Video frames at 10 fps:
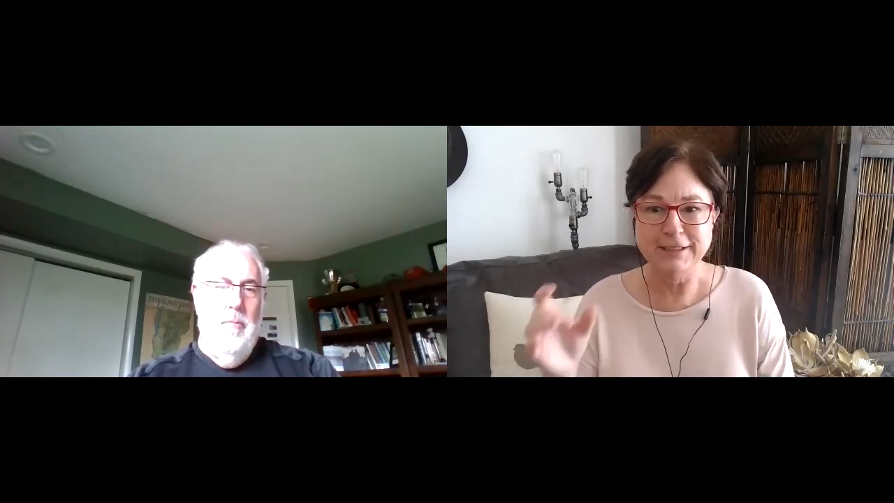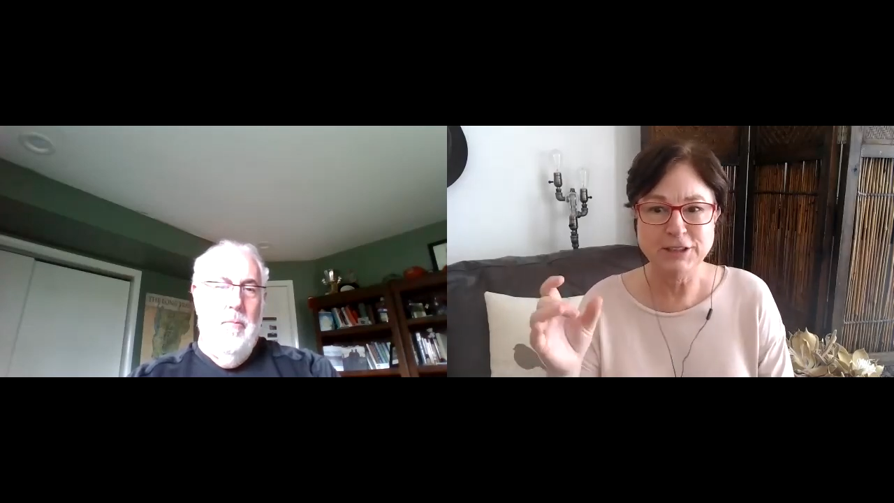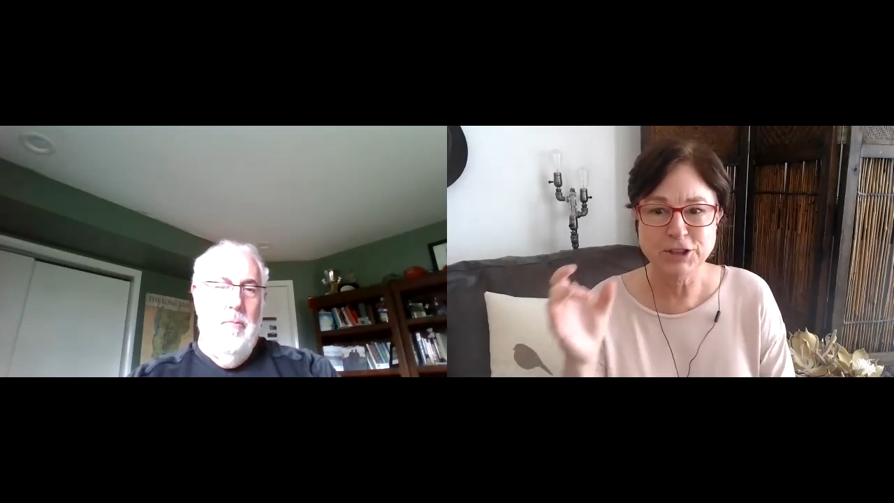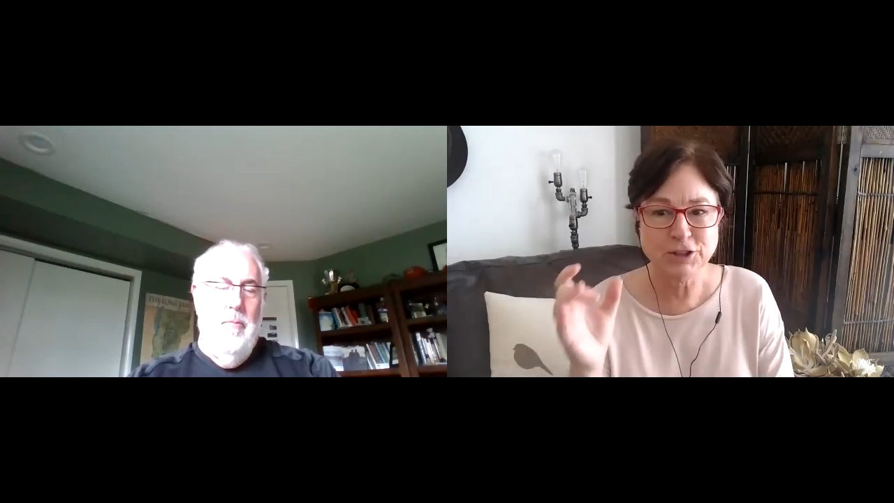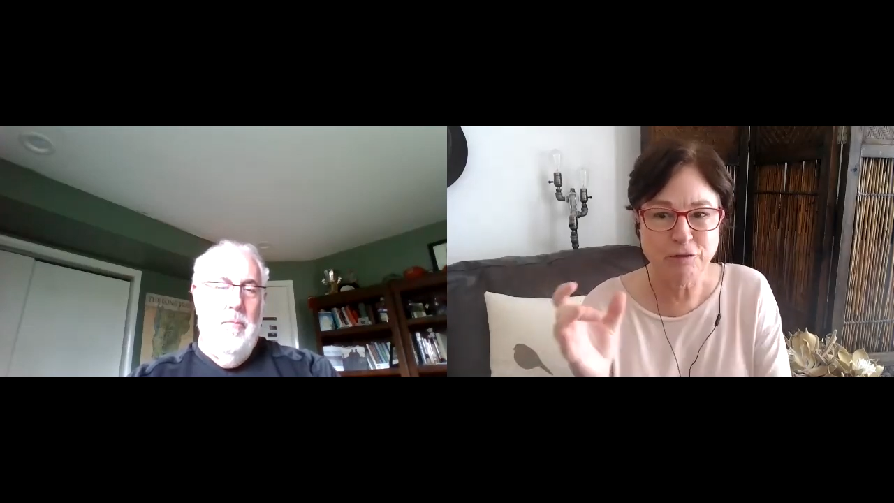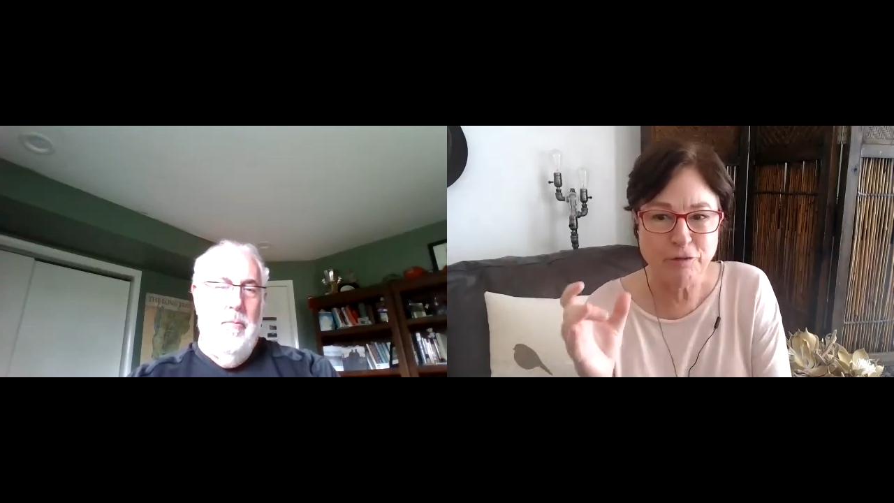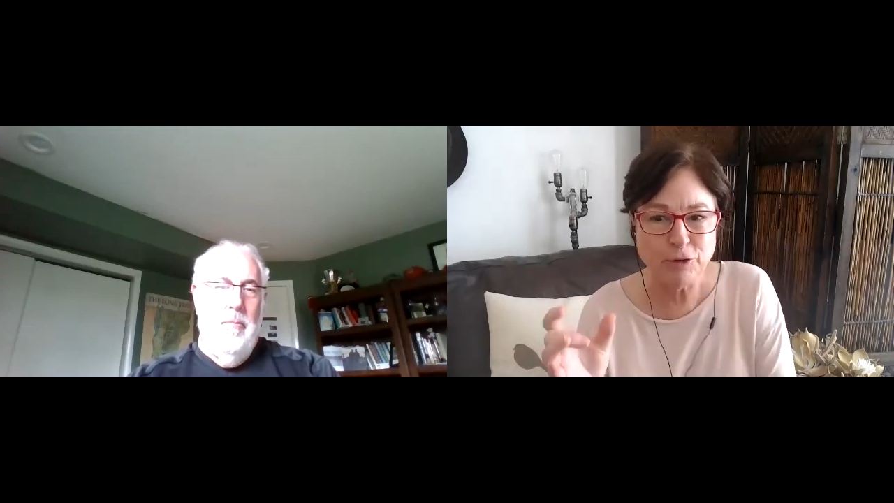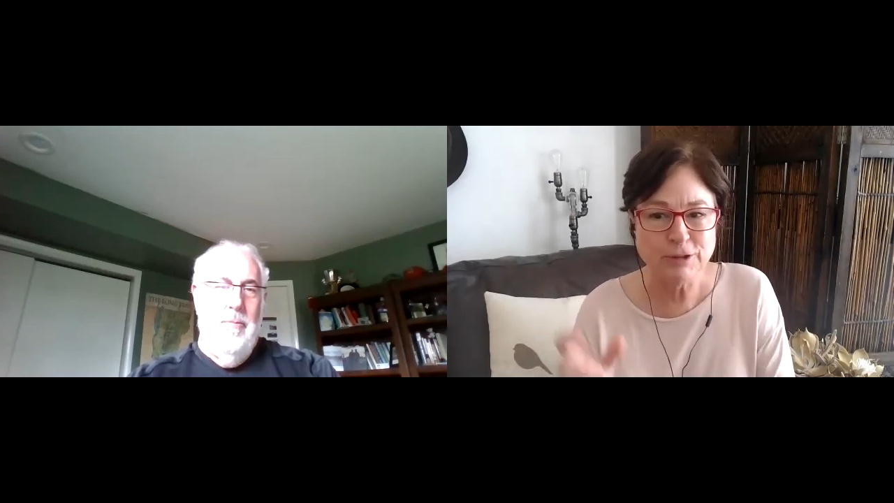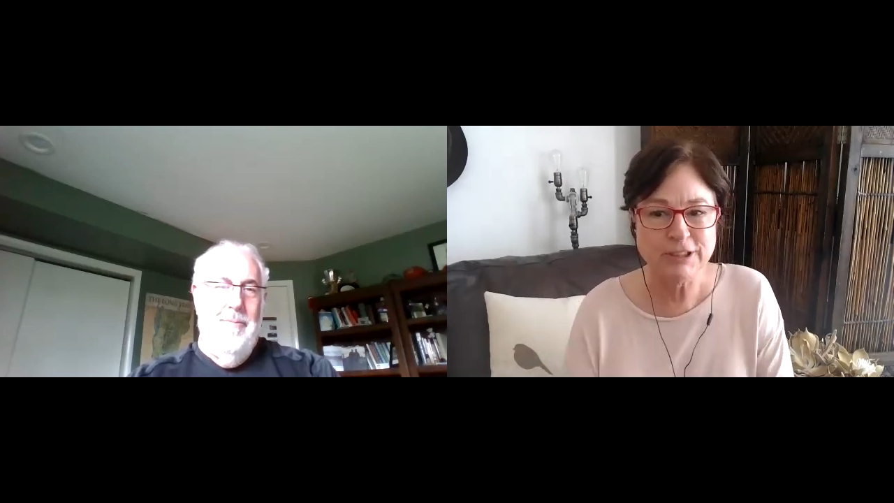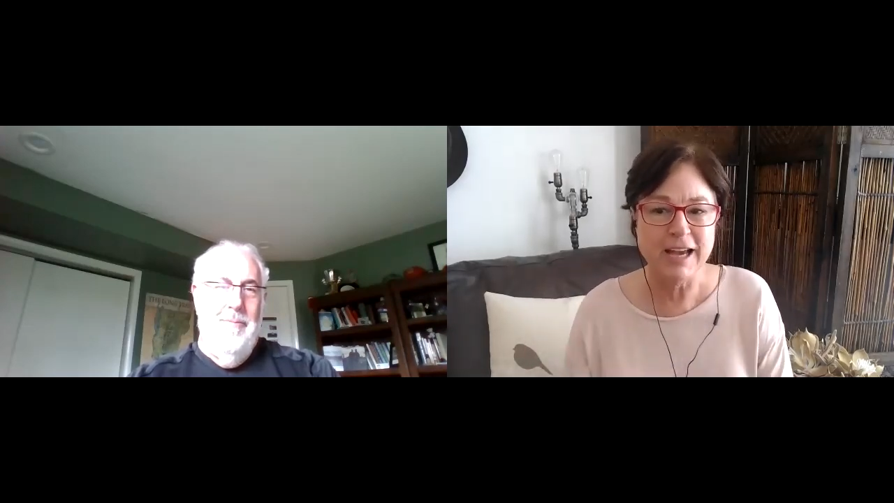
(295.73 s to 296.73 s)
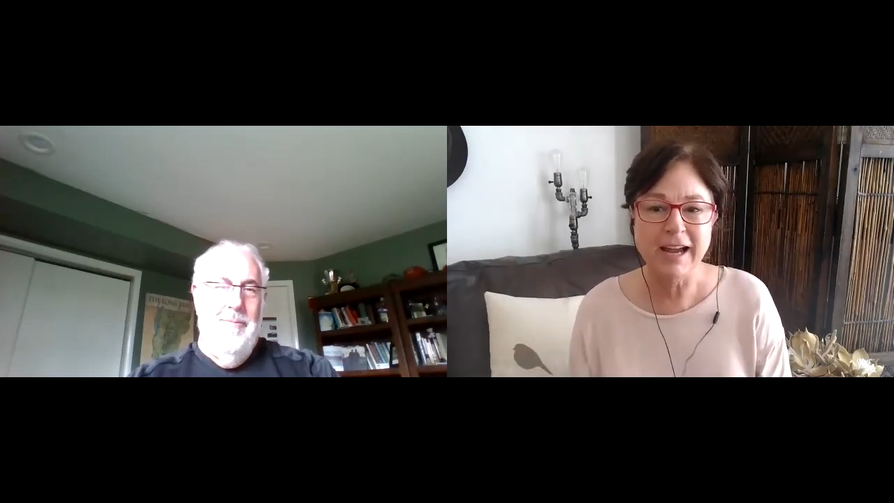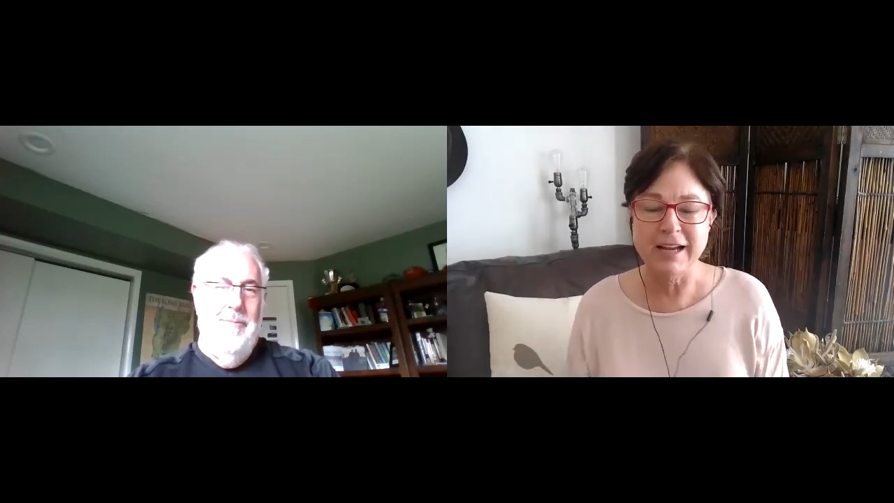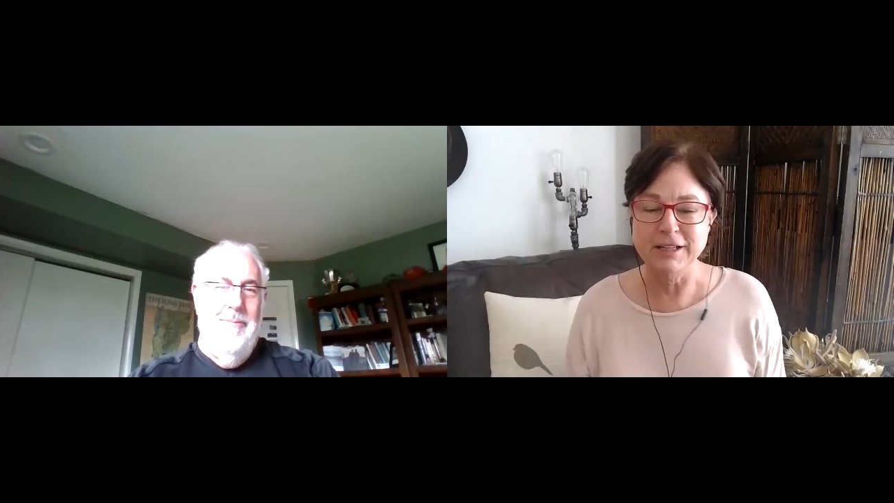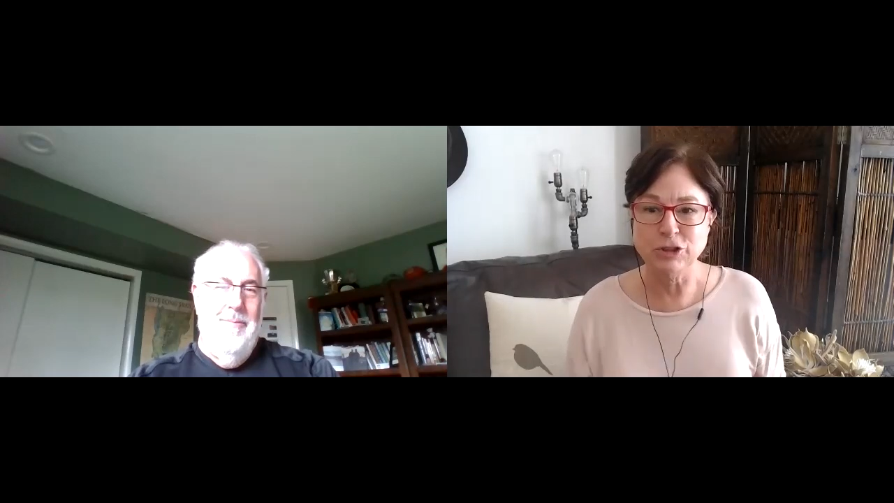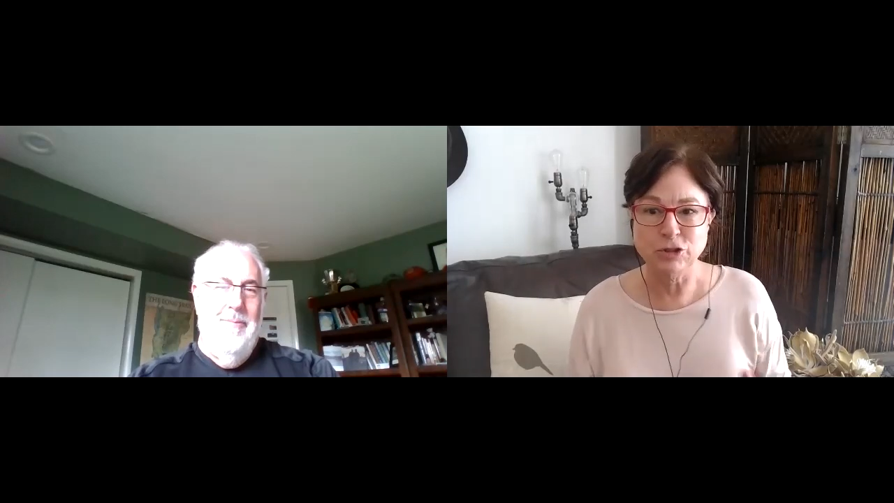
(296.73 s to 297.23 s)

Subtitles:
is just a few seconds.